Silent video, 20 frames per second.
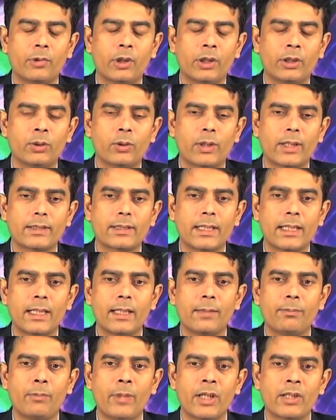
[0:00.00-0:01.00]
you can
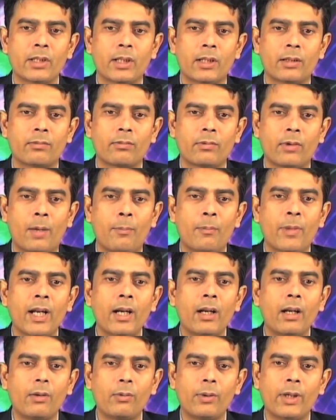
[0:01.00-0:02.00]
say major
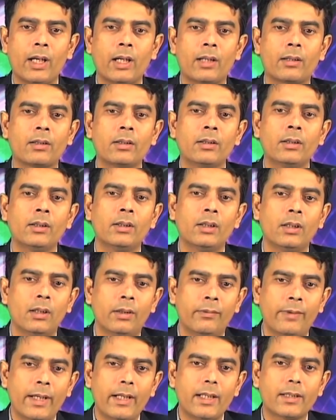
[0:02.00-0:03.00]
umbrella where
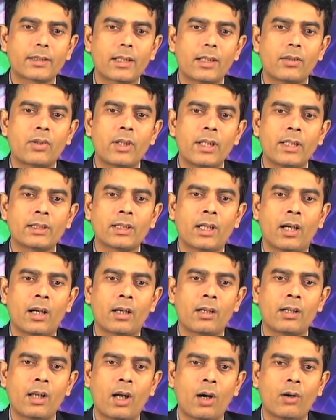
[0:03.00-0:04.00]
various countries
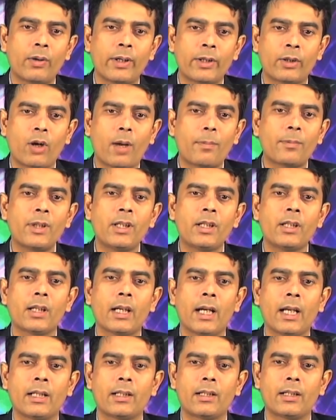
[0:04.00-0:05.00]
are now adopting
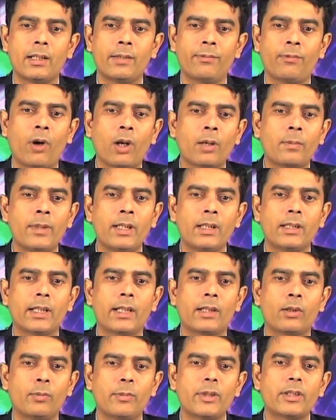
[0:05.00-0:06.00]
and evolving
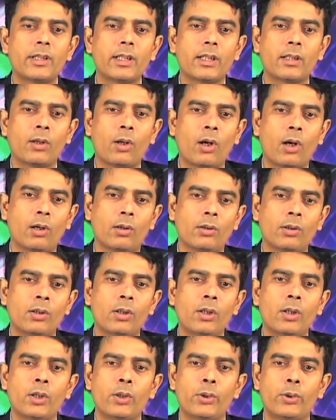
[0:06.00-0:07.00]
their domestic law
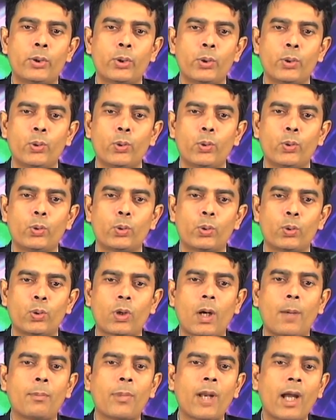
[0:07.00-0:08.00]
to
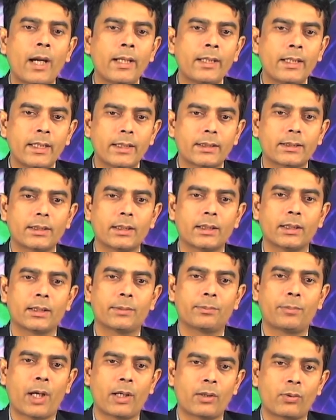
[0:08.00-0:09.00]
comply this
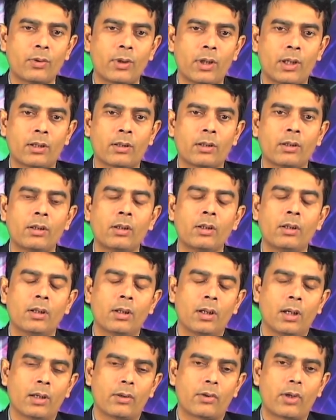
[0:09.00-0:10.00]
particular
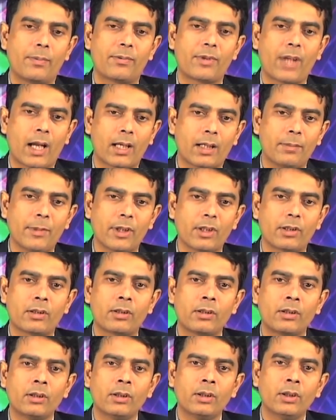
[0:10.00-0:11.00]
TRIPS agreement.
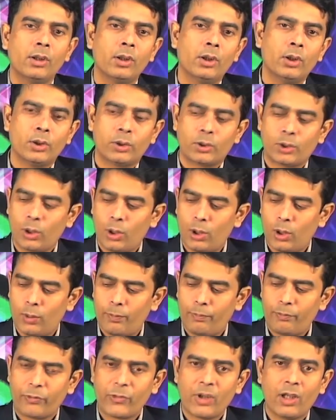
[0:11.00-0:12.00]

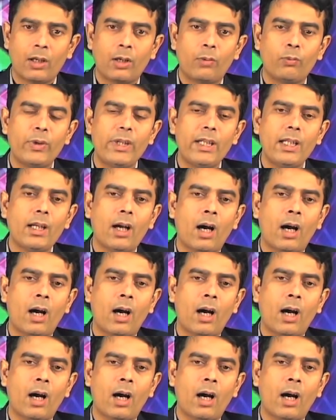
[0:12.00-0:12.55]
So, we